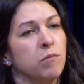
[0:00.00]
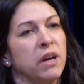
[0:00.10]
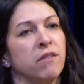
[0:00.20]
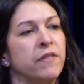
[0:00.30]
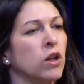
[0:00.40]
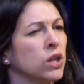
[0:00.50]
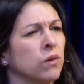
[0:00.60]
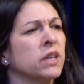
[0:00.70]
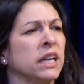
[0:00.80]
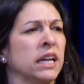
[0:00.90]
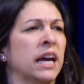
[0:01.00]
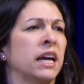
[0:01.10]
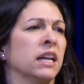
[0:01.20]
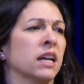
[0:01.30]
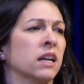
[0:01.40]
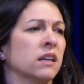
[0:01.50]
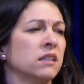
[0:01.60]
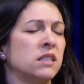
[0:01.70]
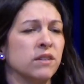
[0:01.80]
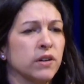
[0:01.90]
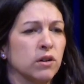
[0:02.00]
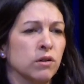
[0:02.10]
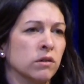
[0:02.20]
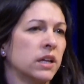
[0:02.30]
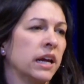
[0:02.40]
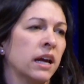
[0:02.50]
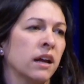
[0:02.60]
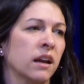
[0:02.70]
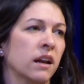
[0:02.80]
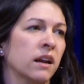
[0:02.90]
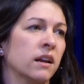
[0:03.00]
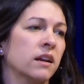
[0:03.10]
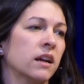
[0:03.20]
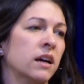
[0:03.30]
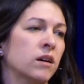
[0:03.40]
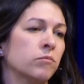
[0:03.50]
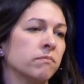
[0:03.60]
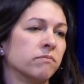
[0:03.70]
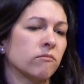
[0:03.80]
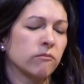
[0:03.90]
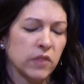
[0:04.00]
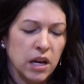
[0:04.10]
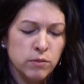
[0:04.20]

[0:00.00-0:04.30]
it felt lonely and difficult, and it